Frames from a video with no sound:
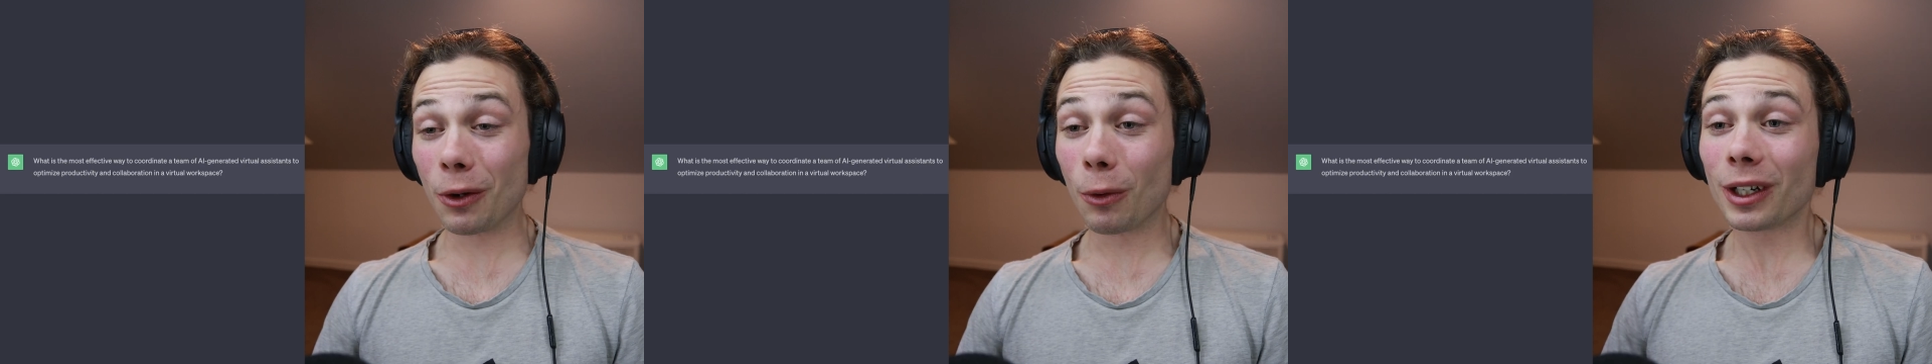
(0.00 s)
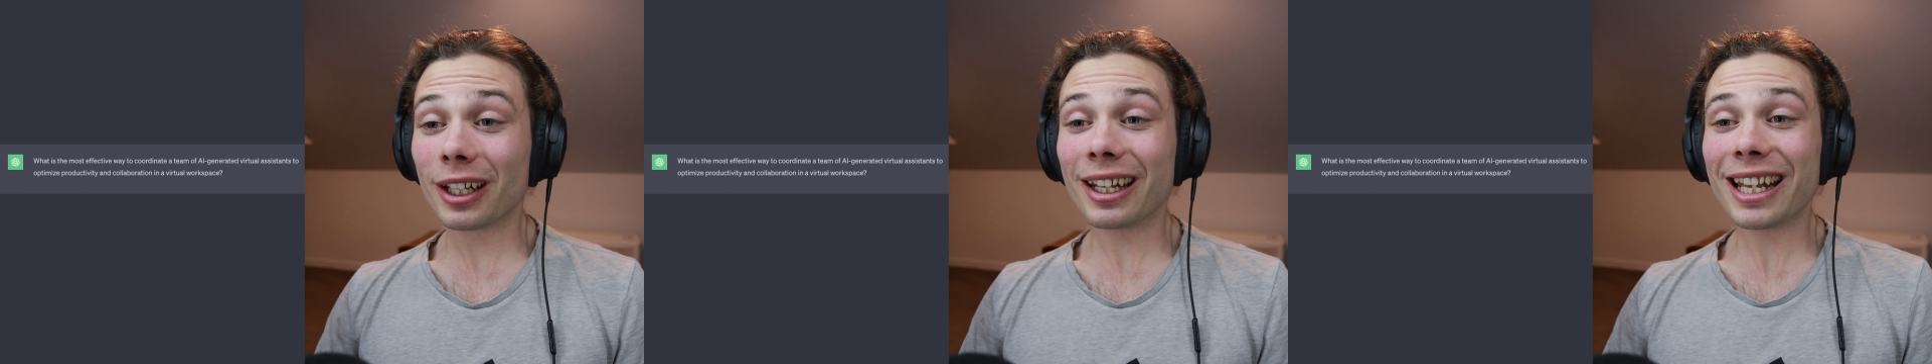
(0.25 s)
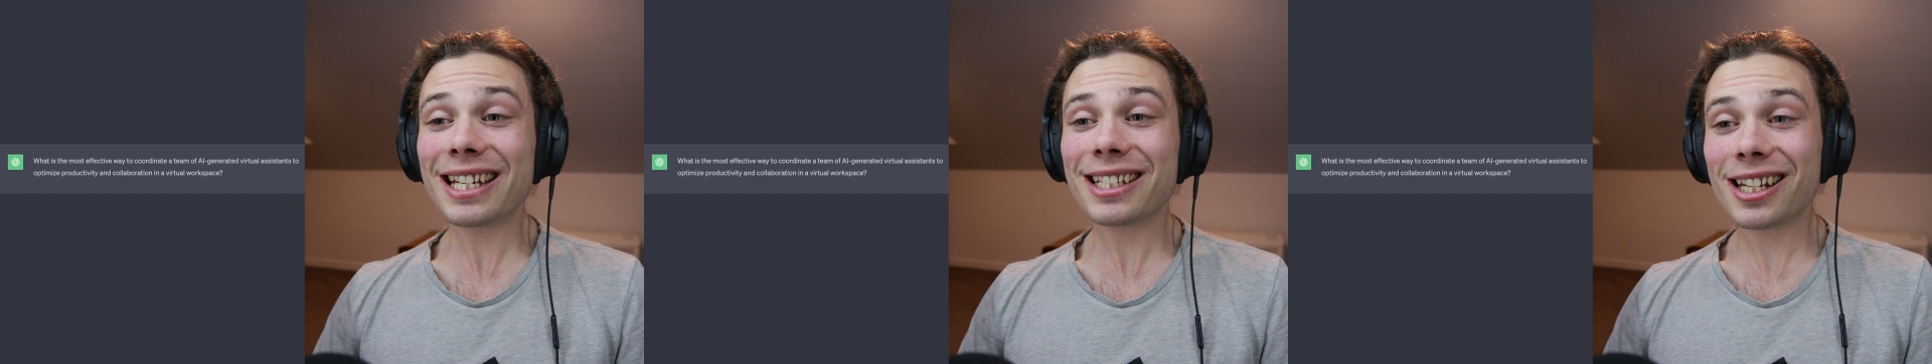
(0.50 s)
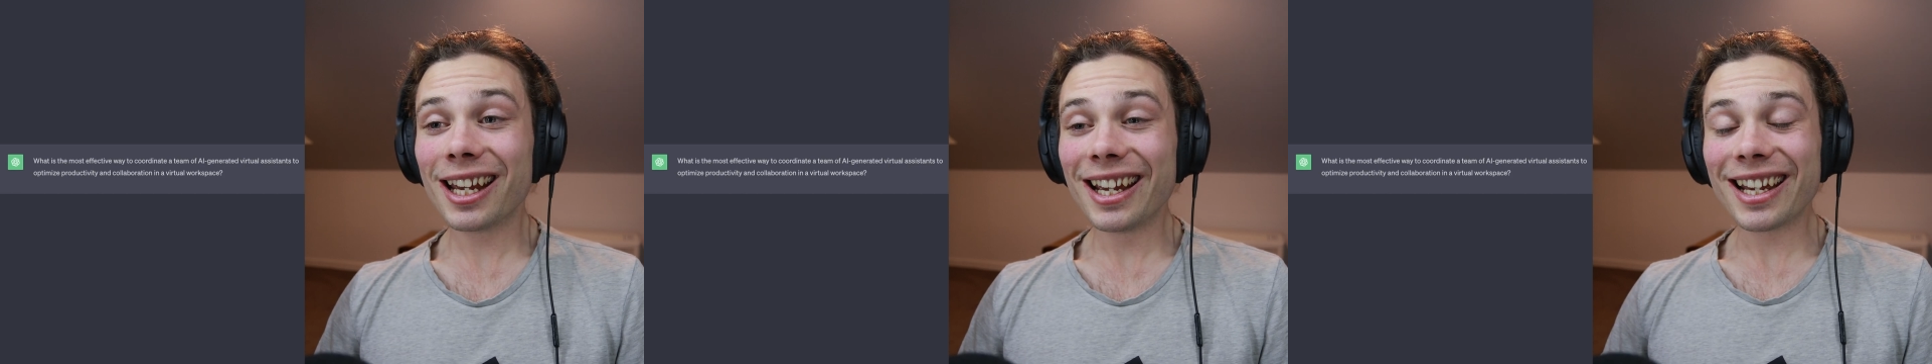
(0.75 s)
or at
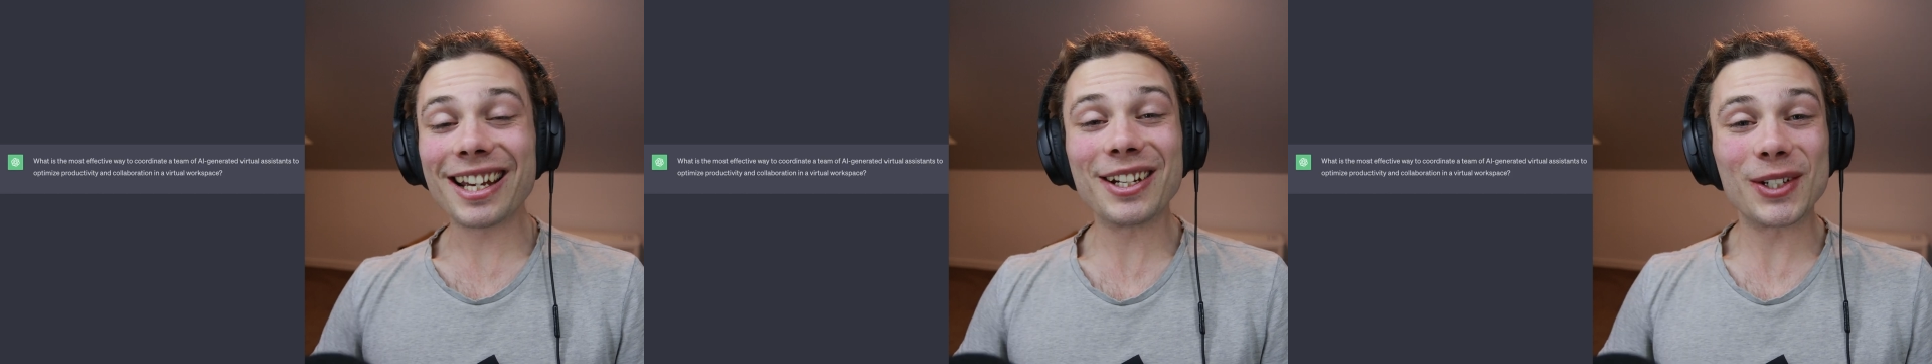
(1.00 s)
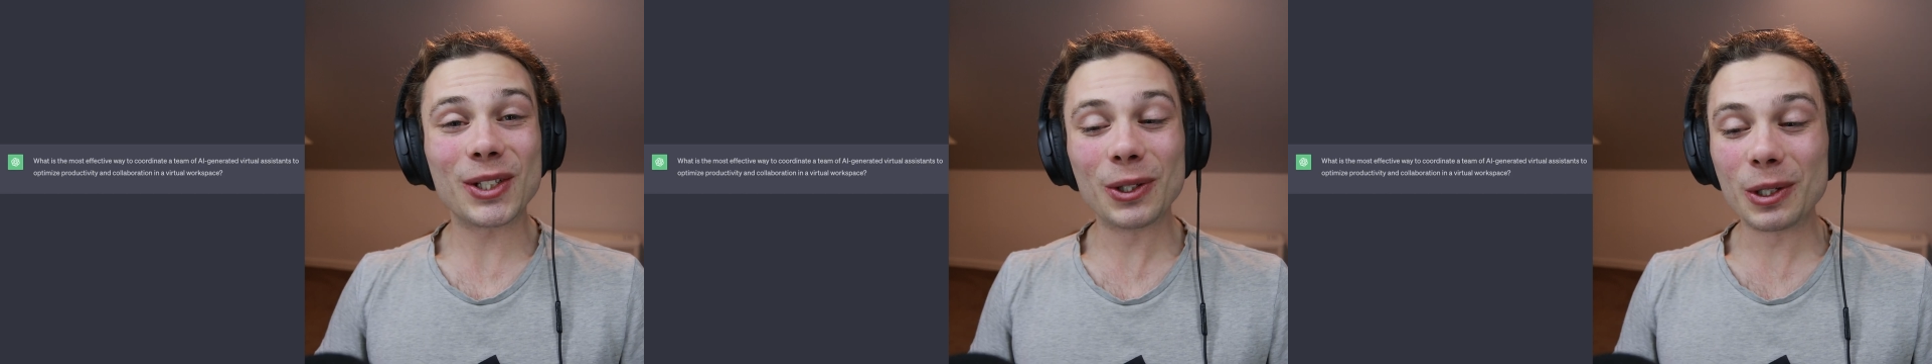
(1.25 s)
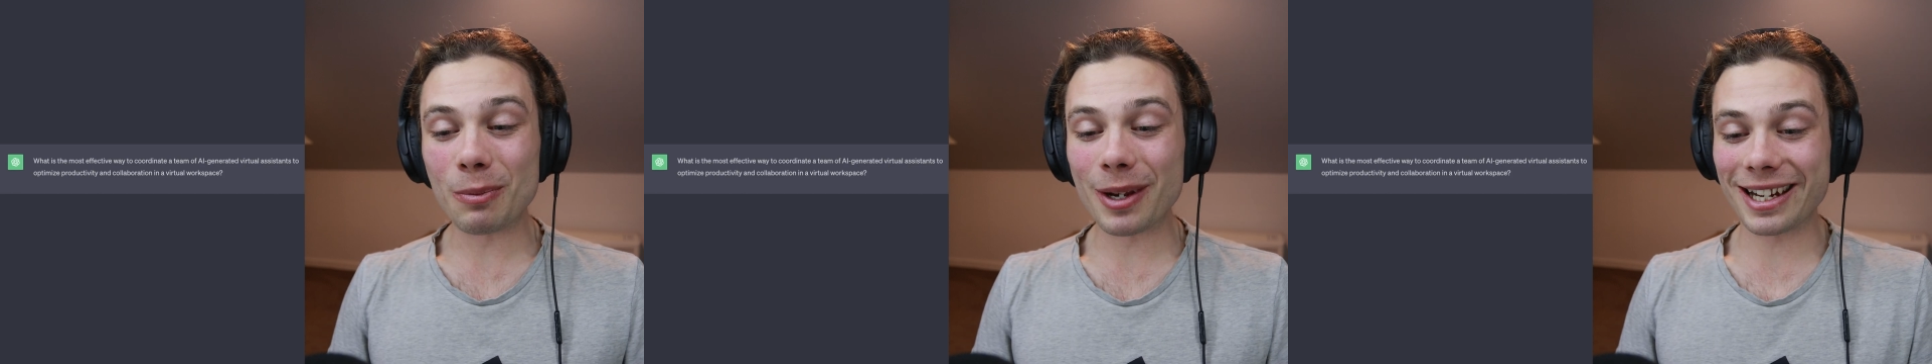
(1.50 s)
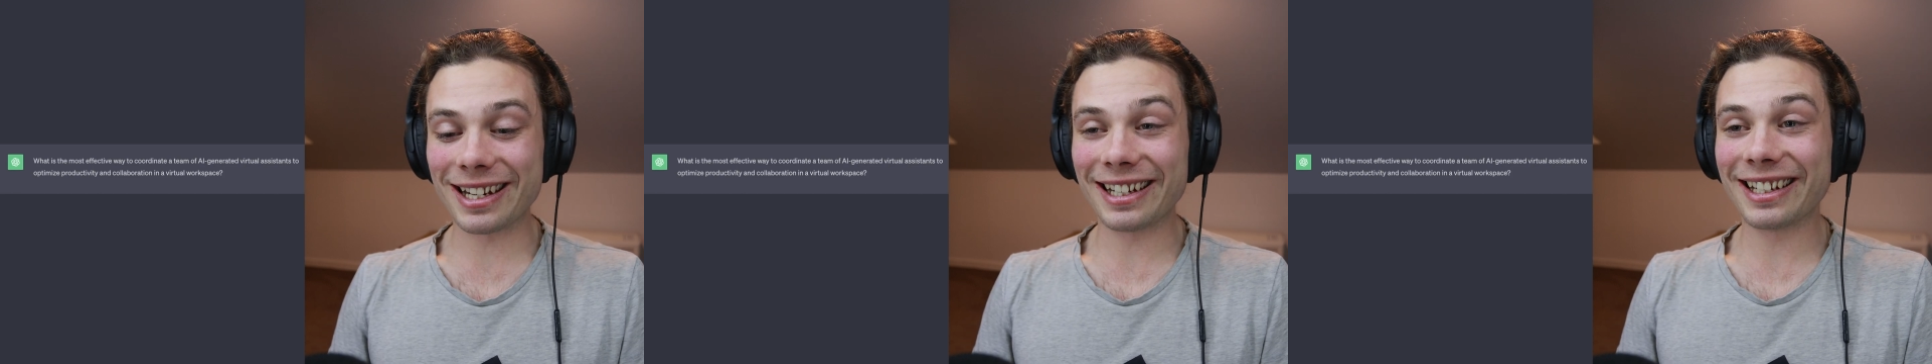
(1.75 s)
least it should
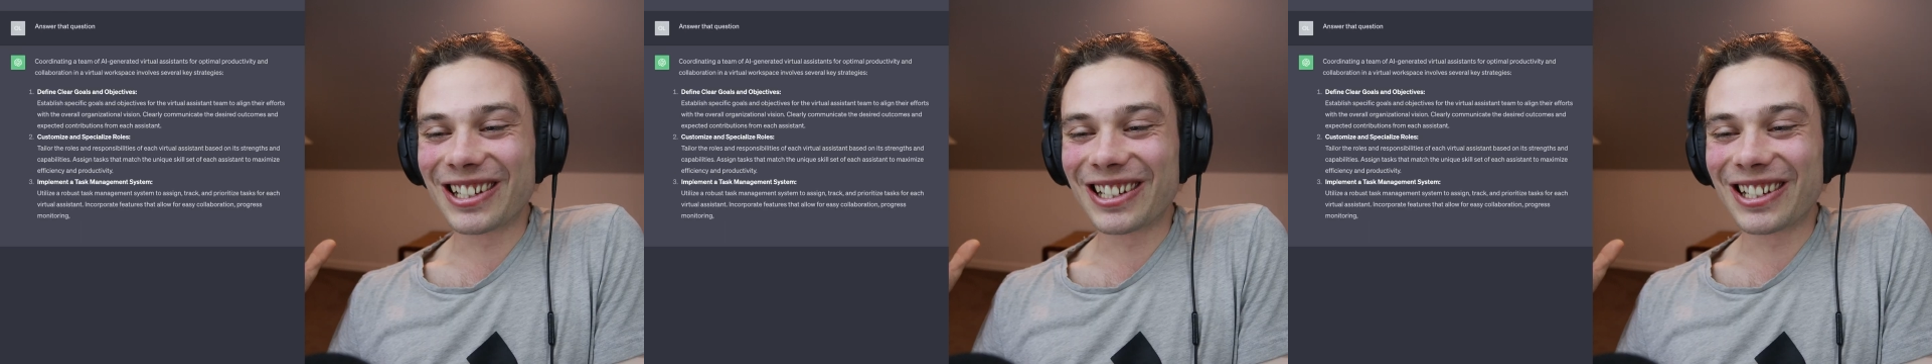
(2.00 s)
be.